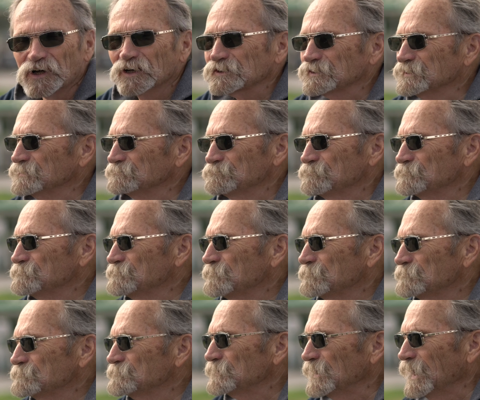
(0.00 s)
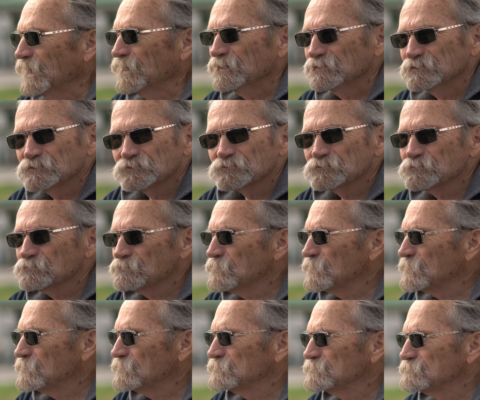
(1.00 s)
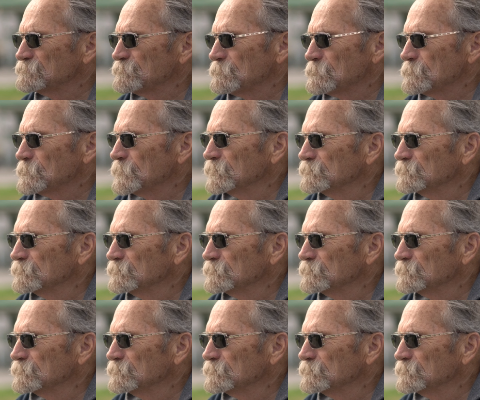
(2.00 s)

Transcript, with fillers: he, Chuck, it's shame. Yeah, because yeah. he, we were having